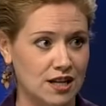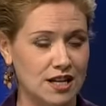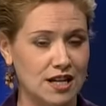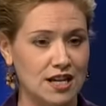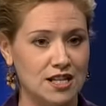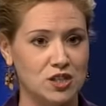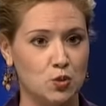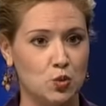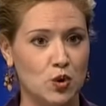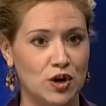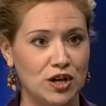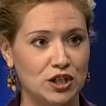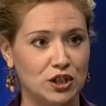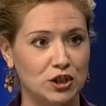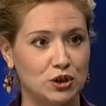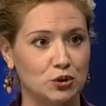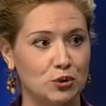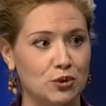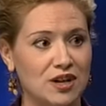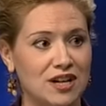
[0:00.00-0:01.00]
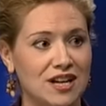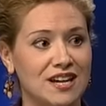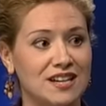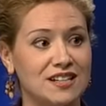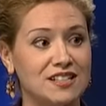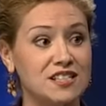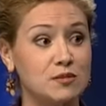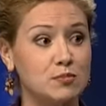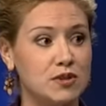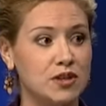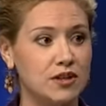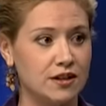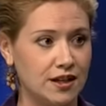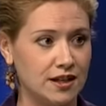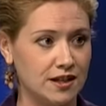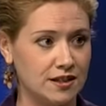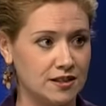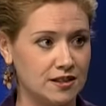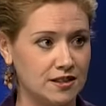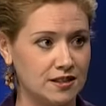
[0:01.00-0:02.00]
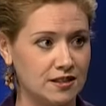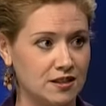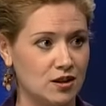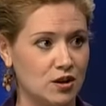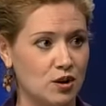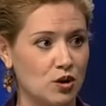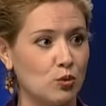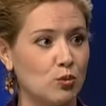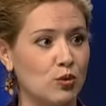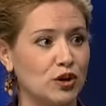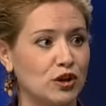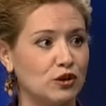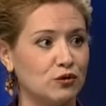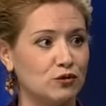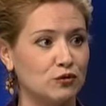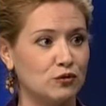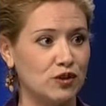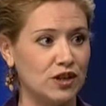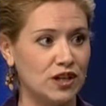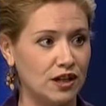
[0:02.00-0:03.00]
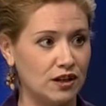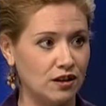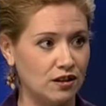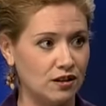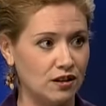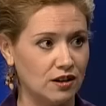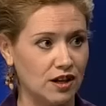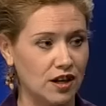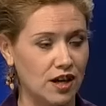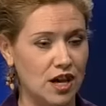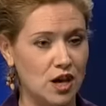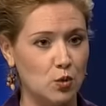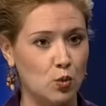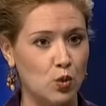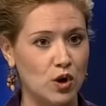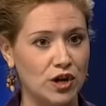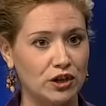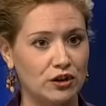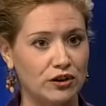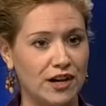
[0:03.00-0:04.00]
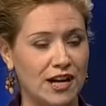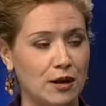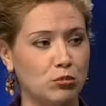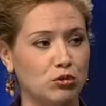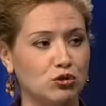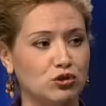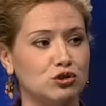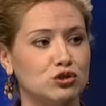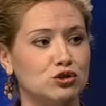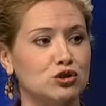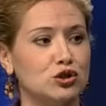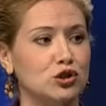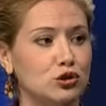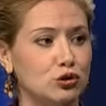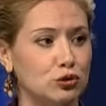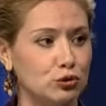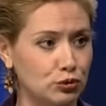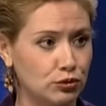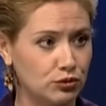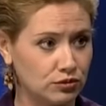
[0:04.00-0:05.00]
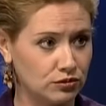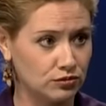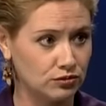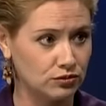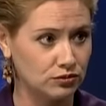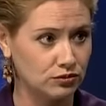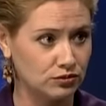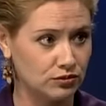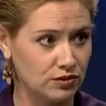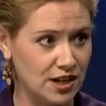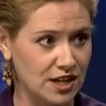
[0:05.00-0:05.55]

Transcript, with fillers: it's what you experience, what you feel, and what you're able to do mm.